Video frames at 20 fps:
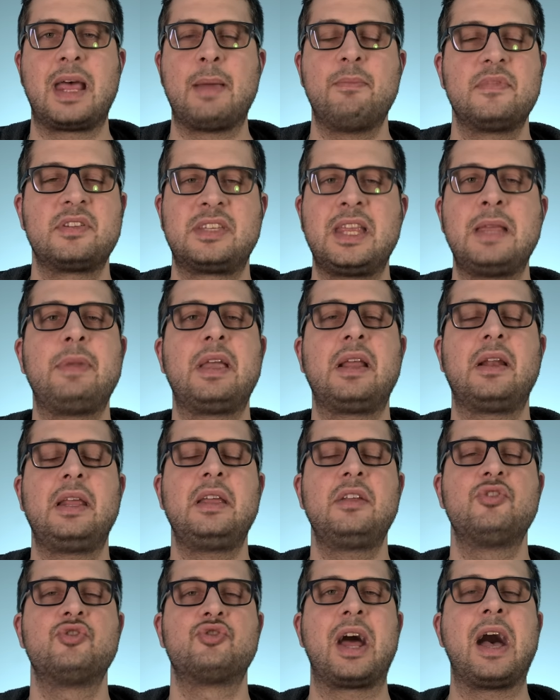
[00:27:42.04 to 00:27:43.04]
seemingly
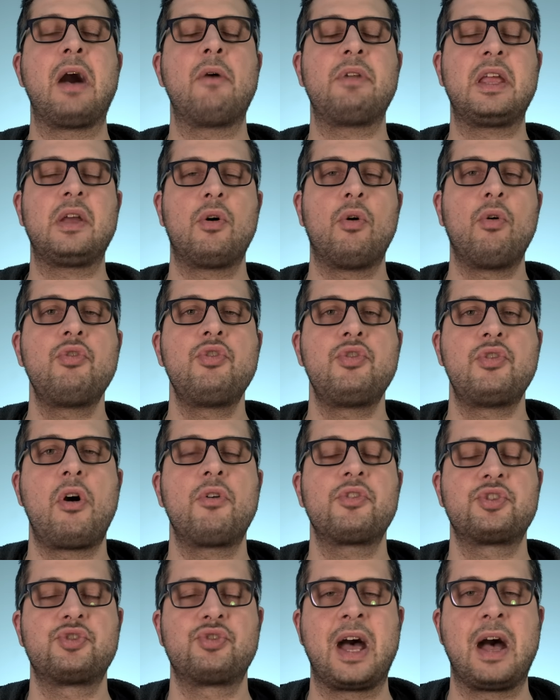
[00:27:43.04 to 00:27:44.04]
drowning or
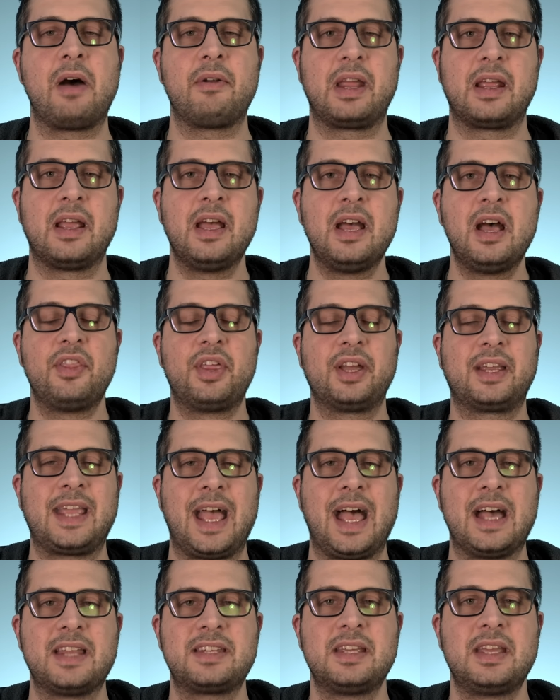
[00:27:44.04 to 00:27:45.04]
not drowning the
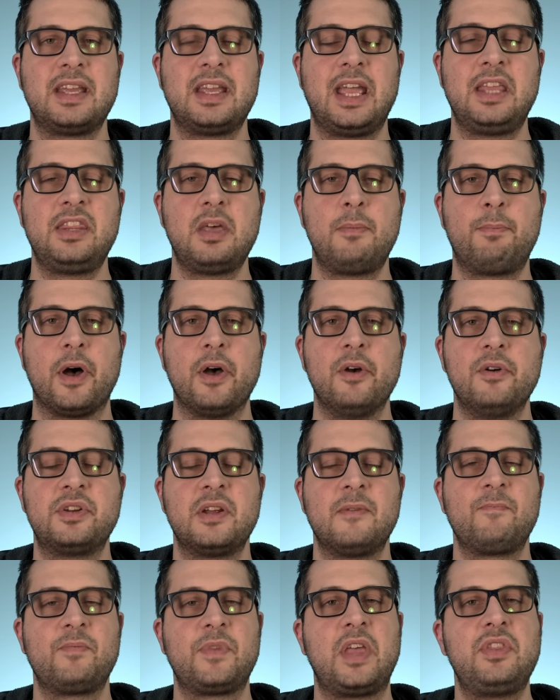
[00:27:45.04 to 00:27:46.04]
cat in the boat
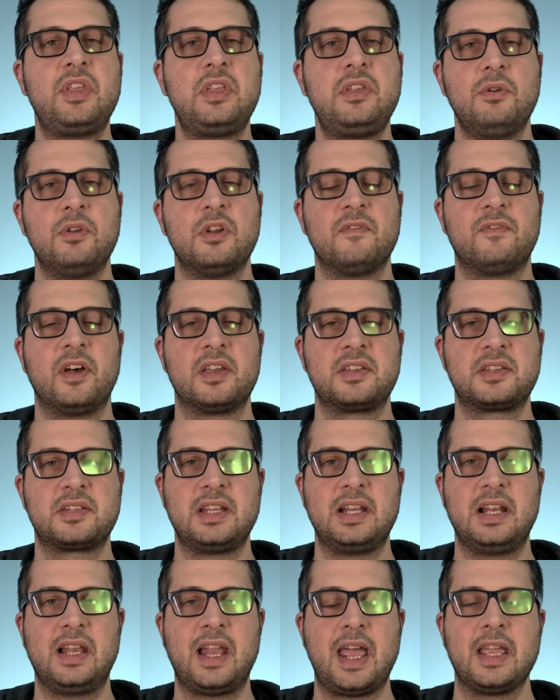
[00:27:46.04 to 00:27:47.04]
in the
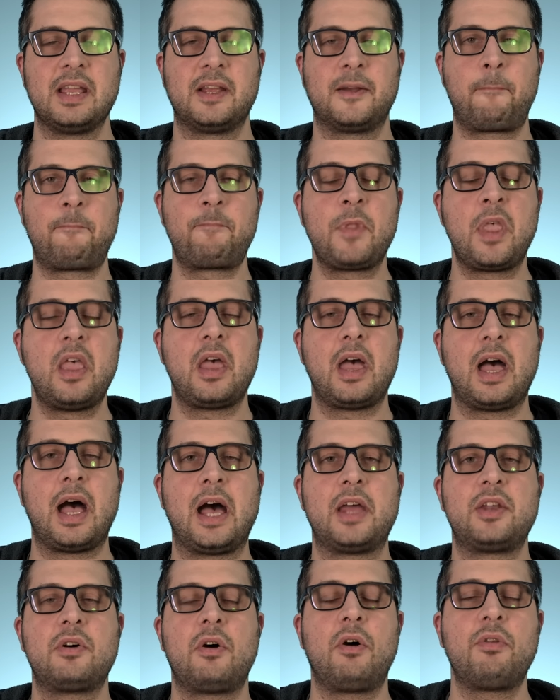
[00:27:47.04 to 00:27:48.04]
university lake.
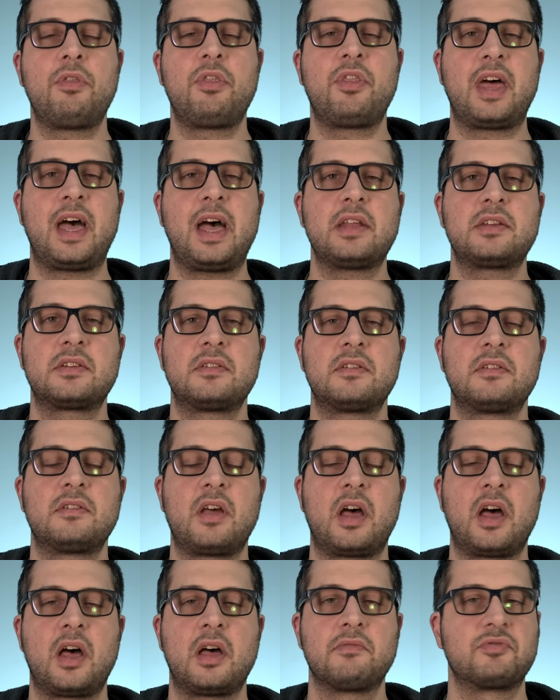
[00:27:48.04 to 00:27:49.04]
And on that
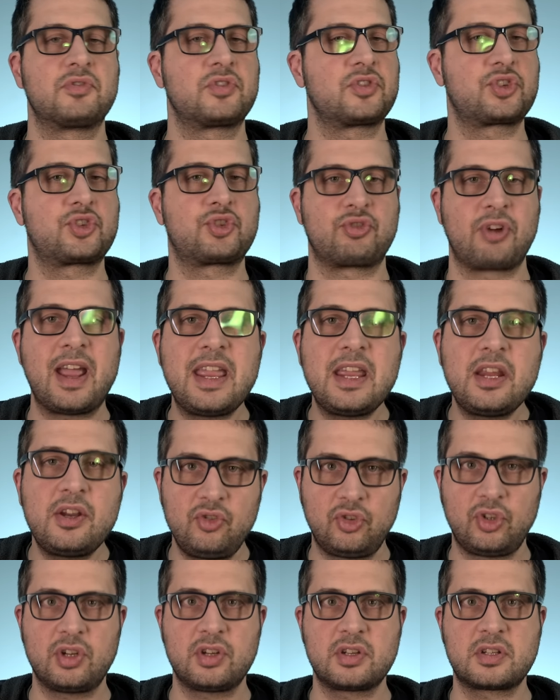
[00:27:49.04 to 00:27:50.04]

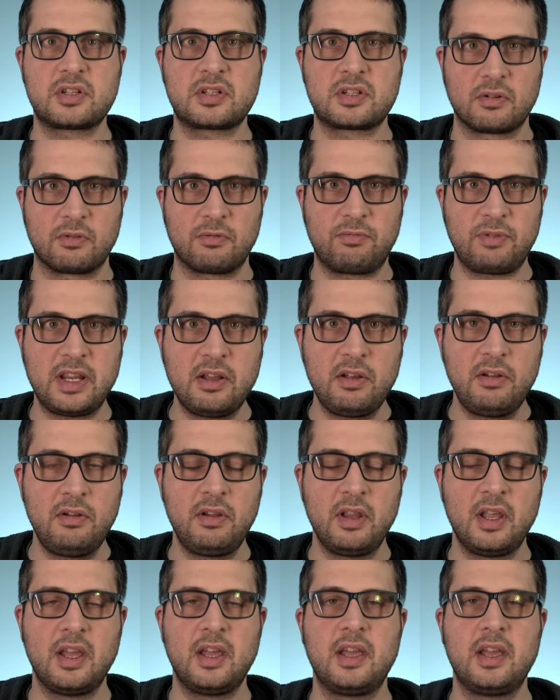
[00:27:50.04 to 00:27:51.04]
strange, surreal,